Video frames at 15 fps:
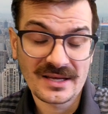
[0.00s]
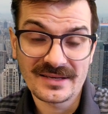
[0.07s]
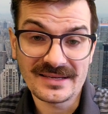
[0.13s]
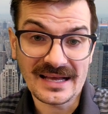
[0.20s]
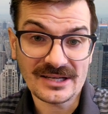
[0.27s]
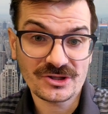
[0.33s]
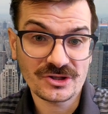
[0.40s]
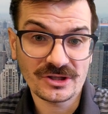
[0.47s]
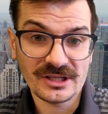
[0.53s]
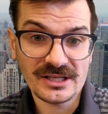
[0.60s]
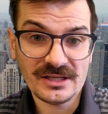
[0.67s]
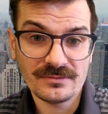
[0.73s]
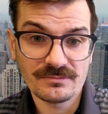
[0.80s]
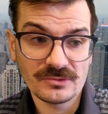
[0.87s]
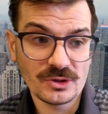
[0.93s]
Naturally,
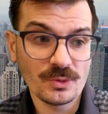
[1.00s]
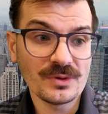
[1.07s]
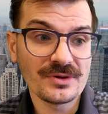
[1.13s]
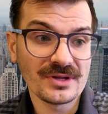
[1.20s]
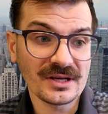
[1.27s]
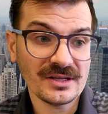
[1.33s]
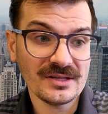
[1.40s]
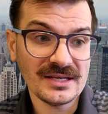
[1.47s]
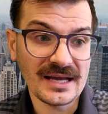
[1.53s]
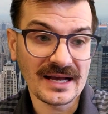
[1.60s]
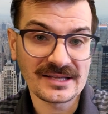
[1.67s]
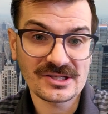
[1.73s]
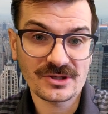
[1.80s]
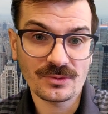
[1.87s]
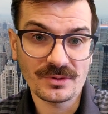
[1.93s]
you would think the
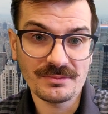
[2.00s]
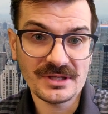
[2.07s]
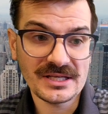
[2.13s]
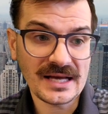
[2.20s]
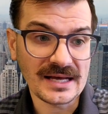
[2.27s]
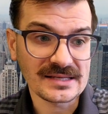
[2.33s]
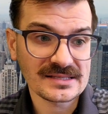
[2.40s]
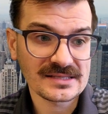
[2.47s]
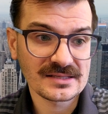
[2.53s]
answer would be yes,